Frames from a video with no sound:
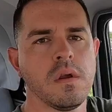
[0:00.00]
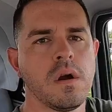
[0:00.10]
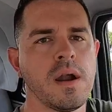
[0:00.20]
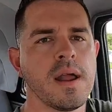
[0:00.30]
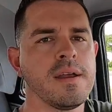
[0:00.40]

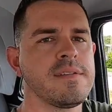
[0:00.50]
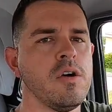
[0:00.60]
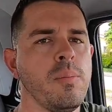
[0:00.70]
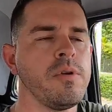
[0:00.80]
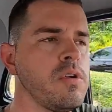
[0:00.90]
Alright guys, I
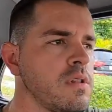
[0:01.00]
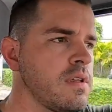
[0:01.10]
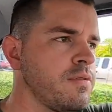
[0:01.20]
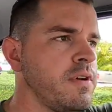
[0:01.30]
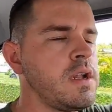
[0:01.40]
hope you enjoyed
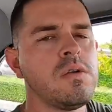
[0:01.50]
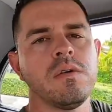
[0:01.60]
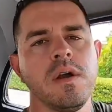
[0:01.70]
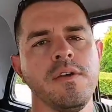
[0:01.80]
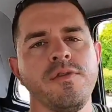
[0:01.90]
this video.
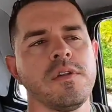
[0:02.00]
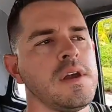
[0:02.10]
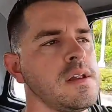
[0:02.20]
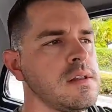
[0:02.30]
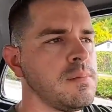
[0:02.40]
If you
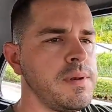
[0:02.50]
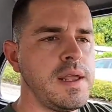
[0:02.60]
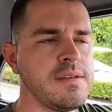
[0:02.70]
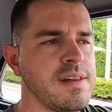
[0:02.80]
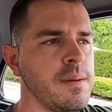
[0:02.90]
did,
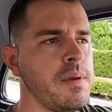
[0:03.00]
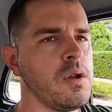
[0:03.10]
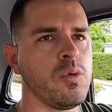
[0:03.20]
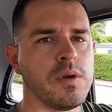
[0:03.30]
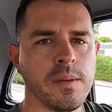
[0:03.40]
please let me
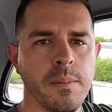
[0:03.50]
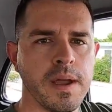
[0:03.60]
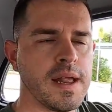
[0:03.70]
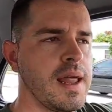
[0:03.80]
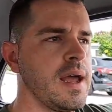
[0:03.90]
know with a
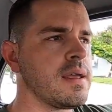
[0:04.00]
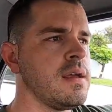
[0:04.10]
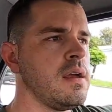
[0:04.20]
big like.